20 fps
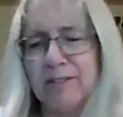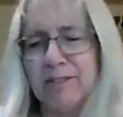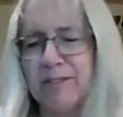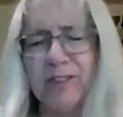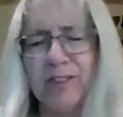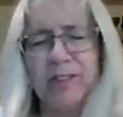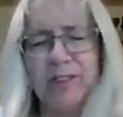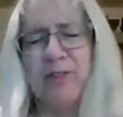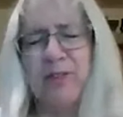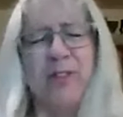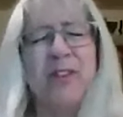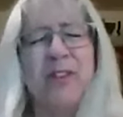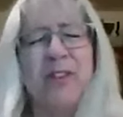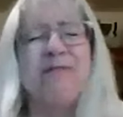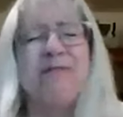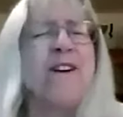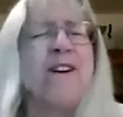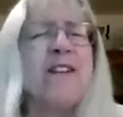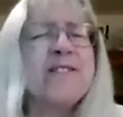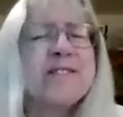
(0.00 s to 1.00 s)
just for the
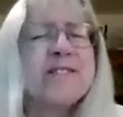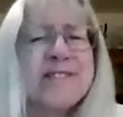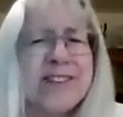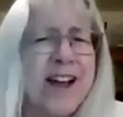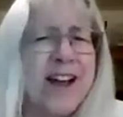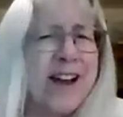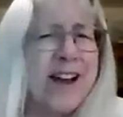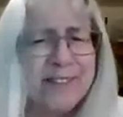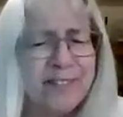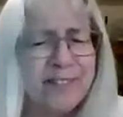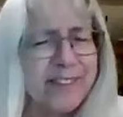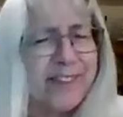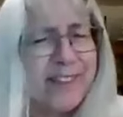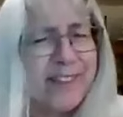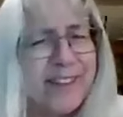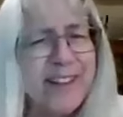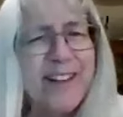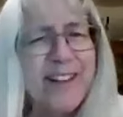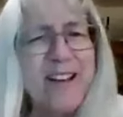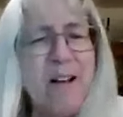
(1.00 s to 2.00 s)
fun side of it.
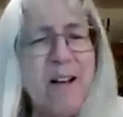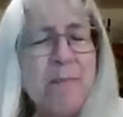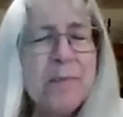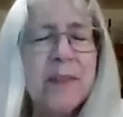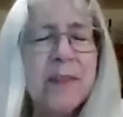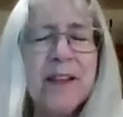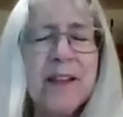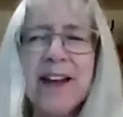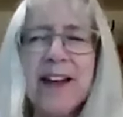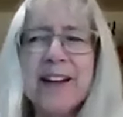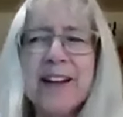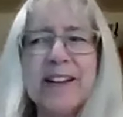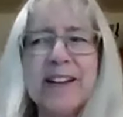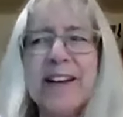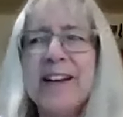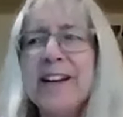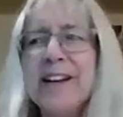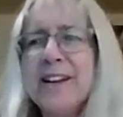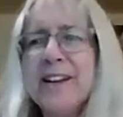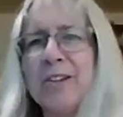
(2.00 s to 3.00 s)
I had a
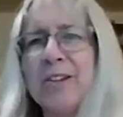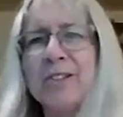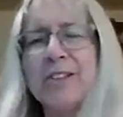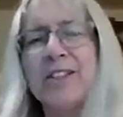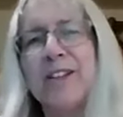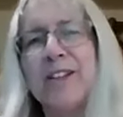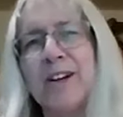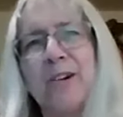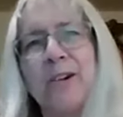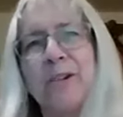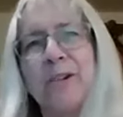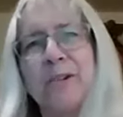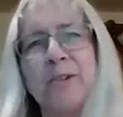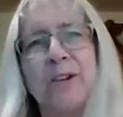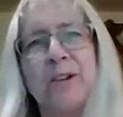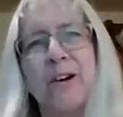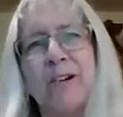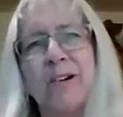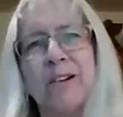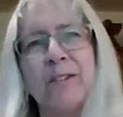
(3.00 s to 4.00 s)
lady years ago who
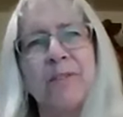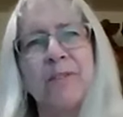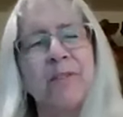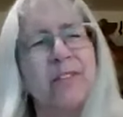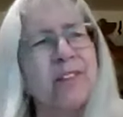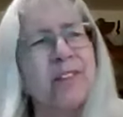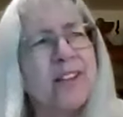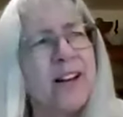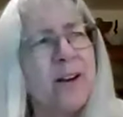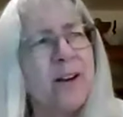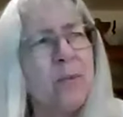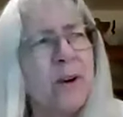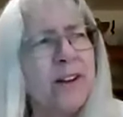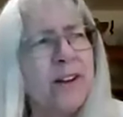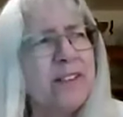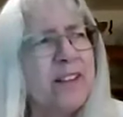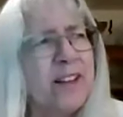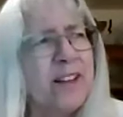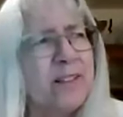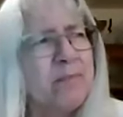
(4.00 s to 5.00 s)
called and said, I
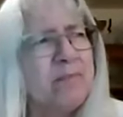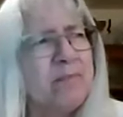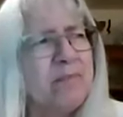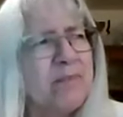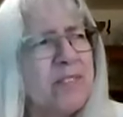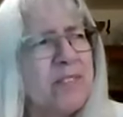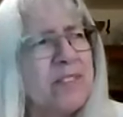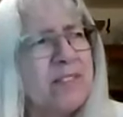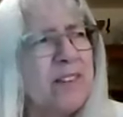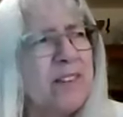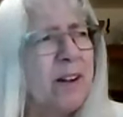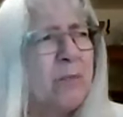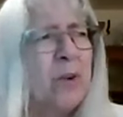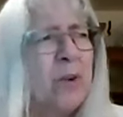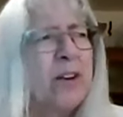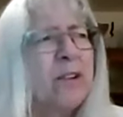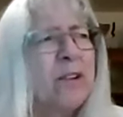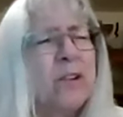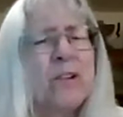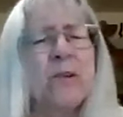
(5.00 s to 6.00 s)
want to
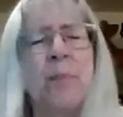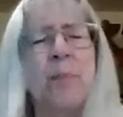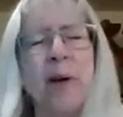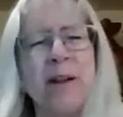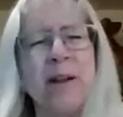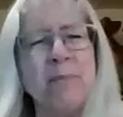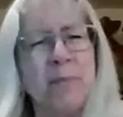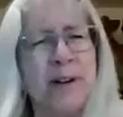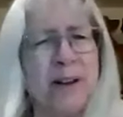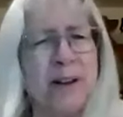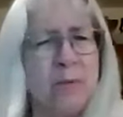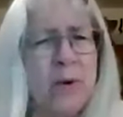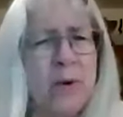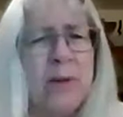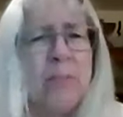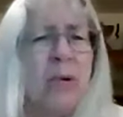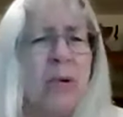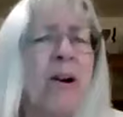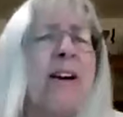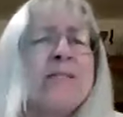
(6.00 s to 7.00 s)
learn to paint, but I
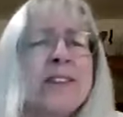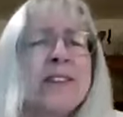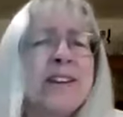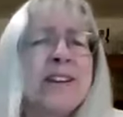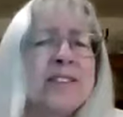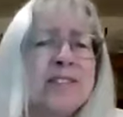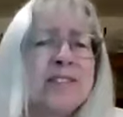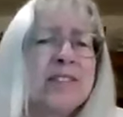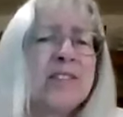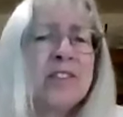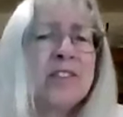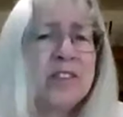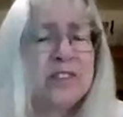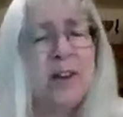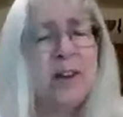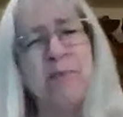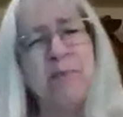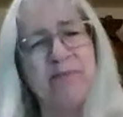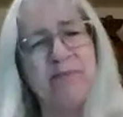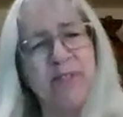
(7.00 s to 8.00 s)
want private lessons because
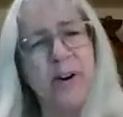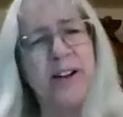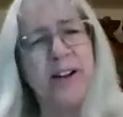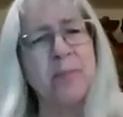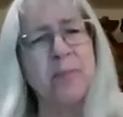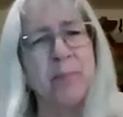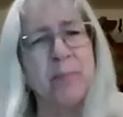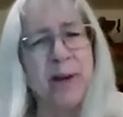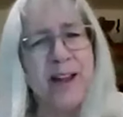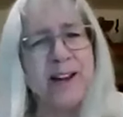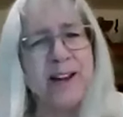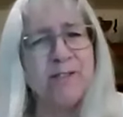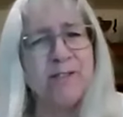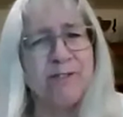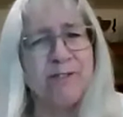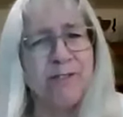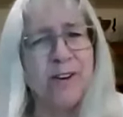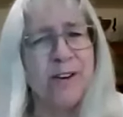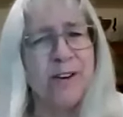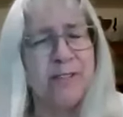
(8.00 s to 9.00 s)
I'm afraid to paint
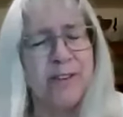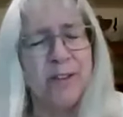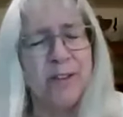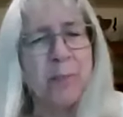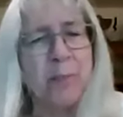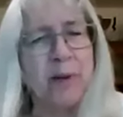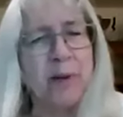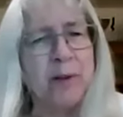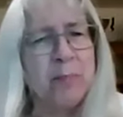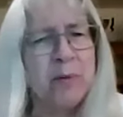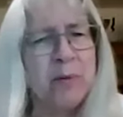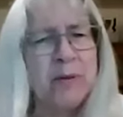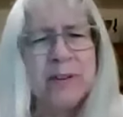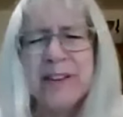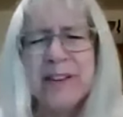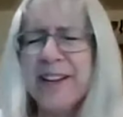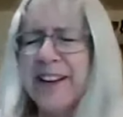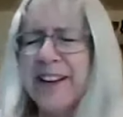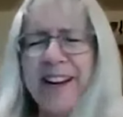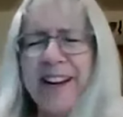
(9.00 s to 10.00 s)
in front of other people.
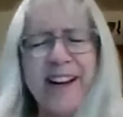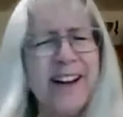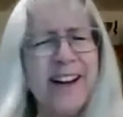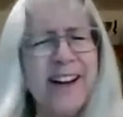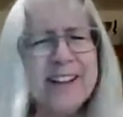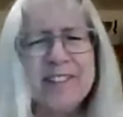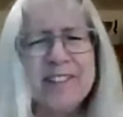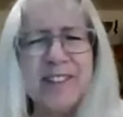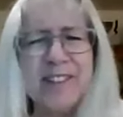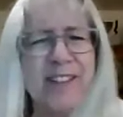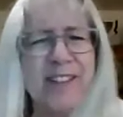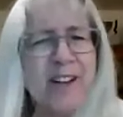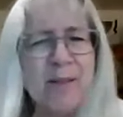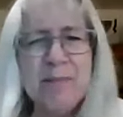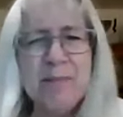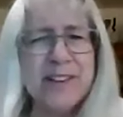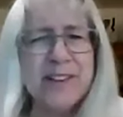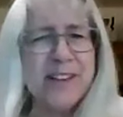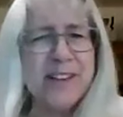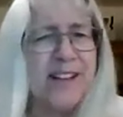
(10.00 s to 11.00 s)
And I said,
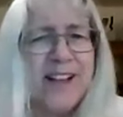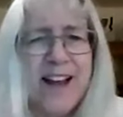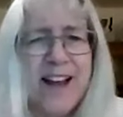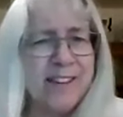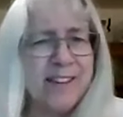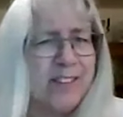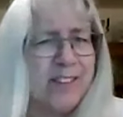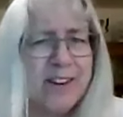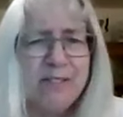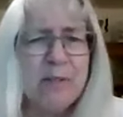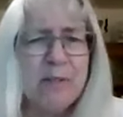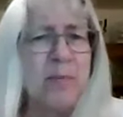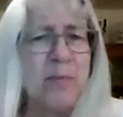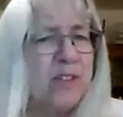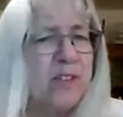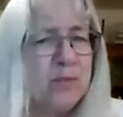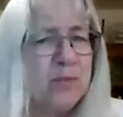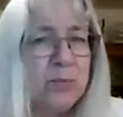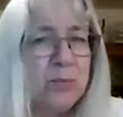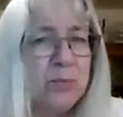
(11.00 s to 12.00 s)
come to the class.
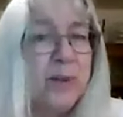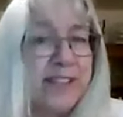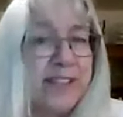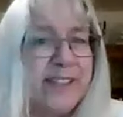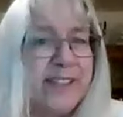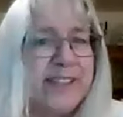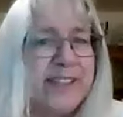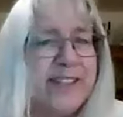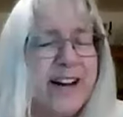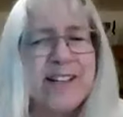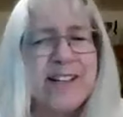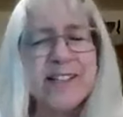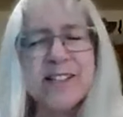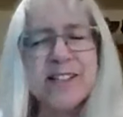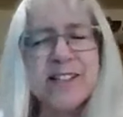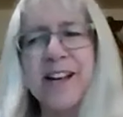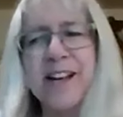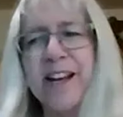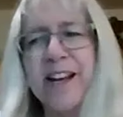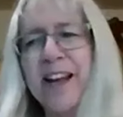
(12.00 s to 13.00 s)
Everybody's really
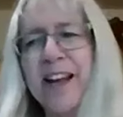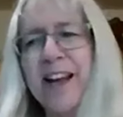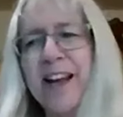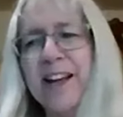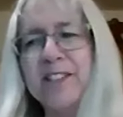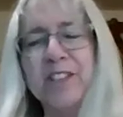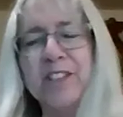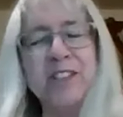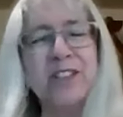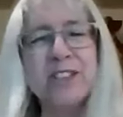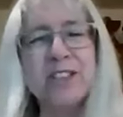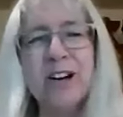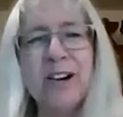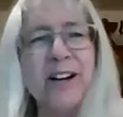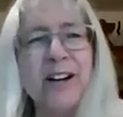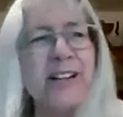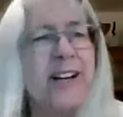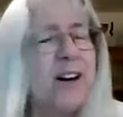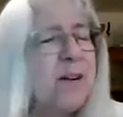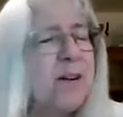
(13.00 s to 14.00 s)
nice. And she
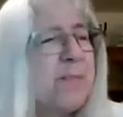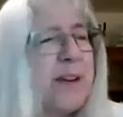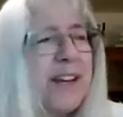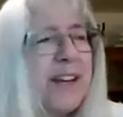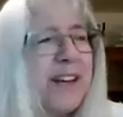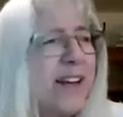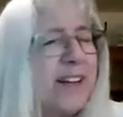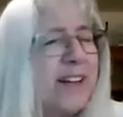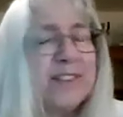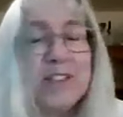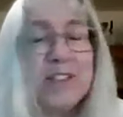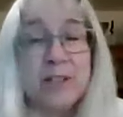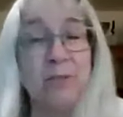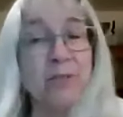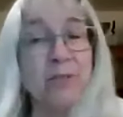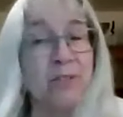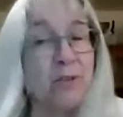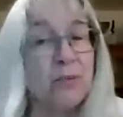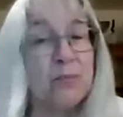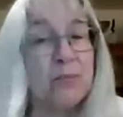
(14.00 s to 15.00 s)
started coming, and she
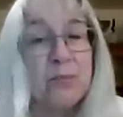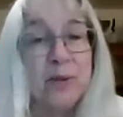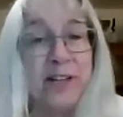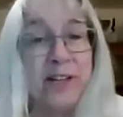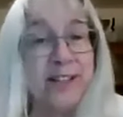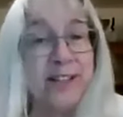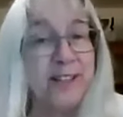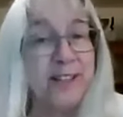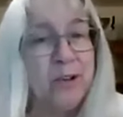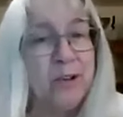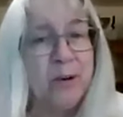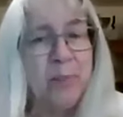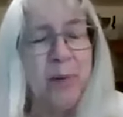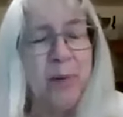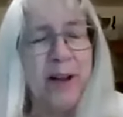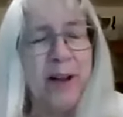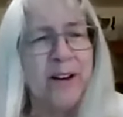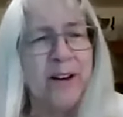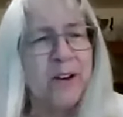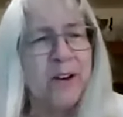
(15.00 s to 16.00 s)
was a really good
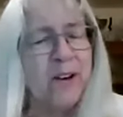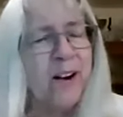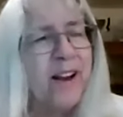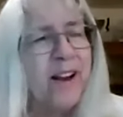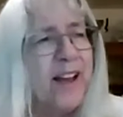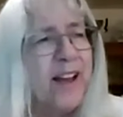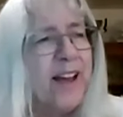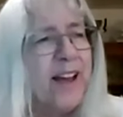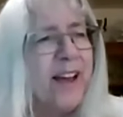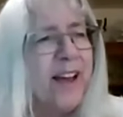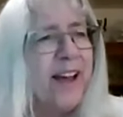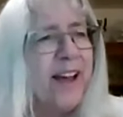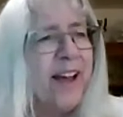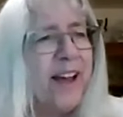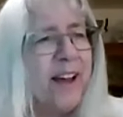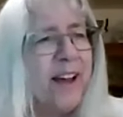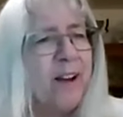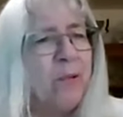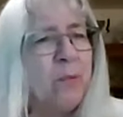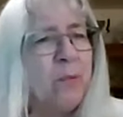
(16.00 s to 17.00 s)
painter.
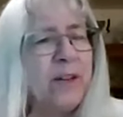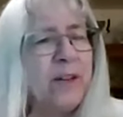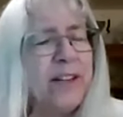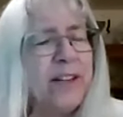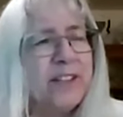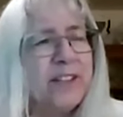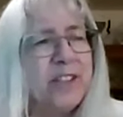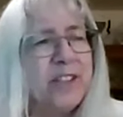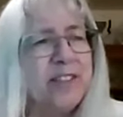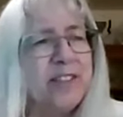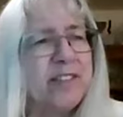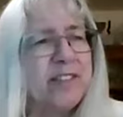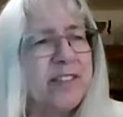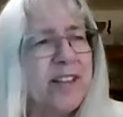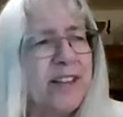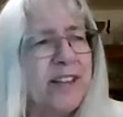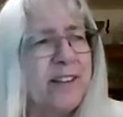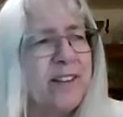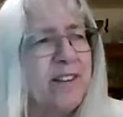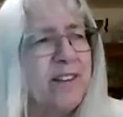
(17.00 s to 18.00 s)
And one day she
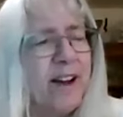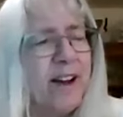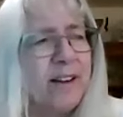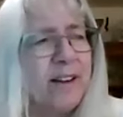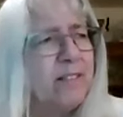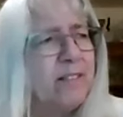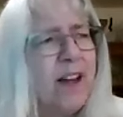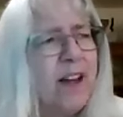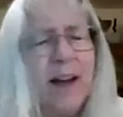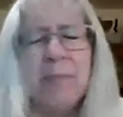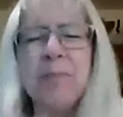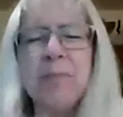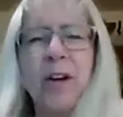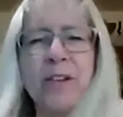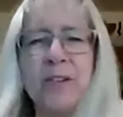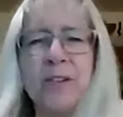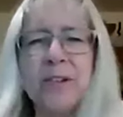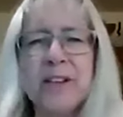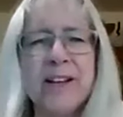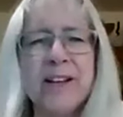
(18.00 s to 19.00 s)
said, I'm
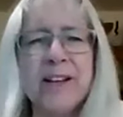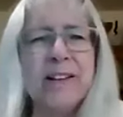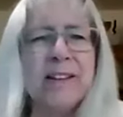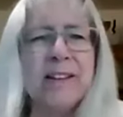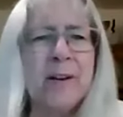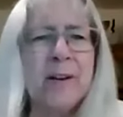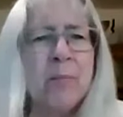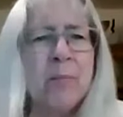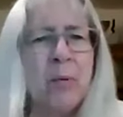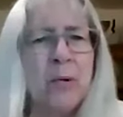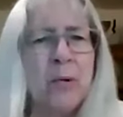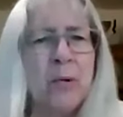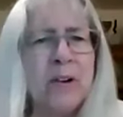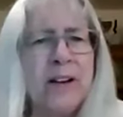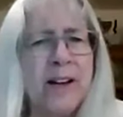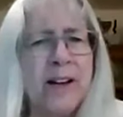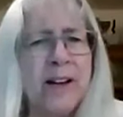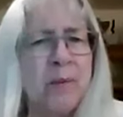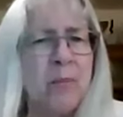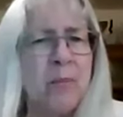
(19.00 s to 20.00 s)
not doing anything
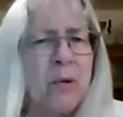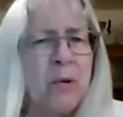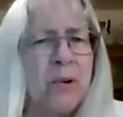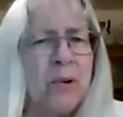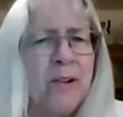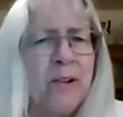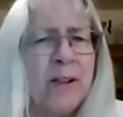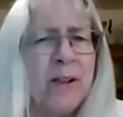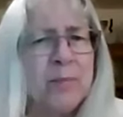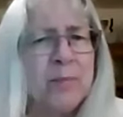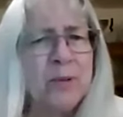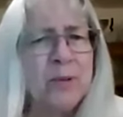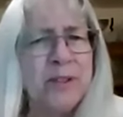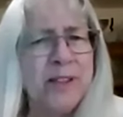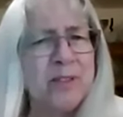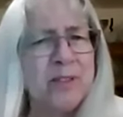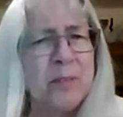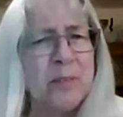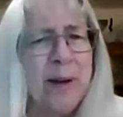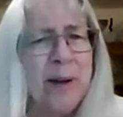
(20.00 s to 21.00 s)
important anymore. All I'm
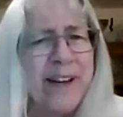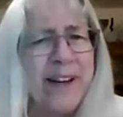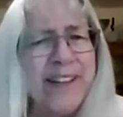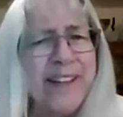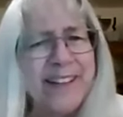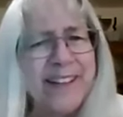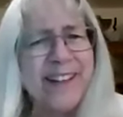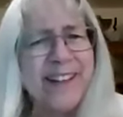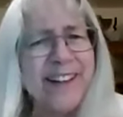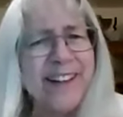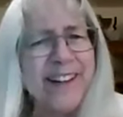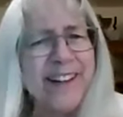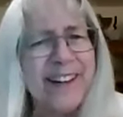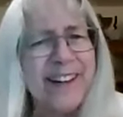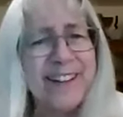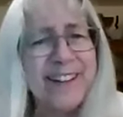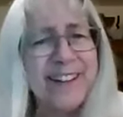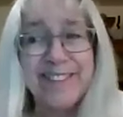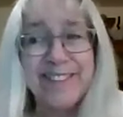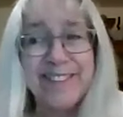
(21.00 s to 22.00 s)
doing is painting.
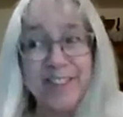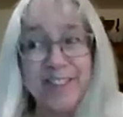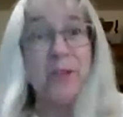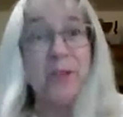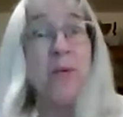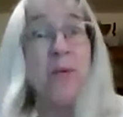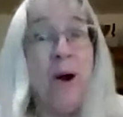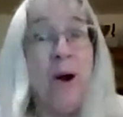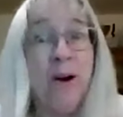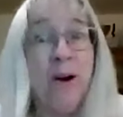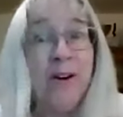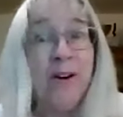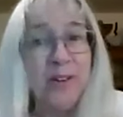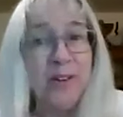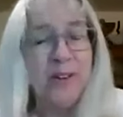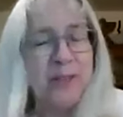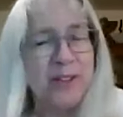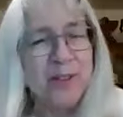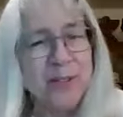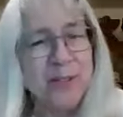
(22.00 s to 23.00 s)
And I said, you are
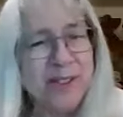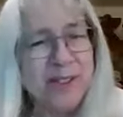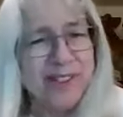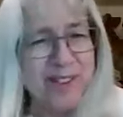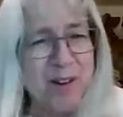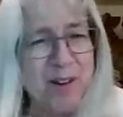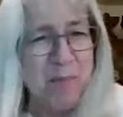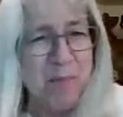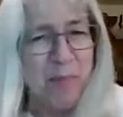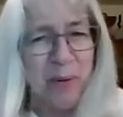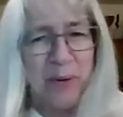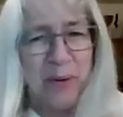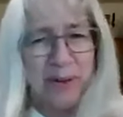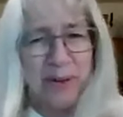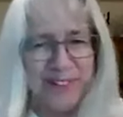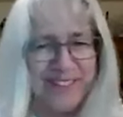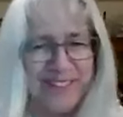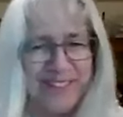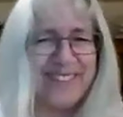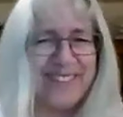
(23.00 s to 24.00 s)
doing what's
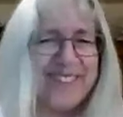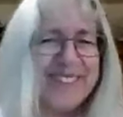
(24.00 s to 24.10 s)
important.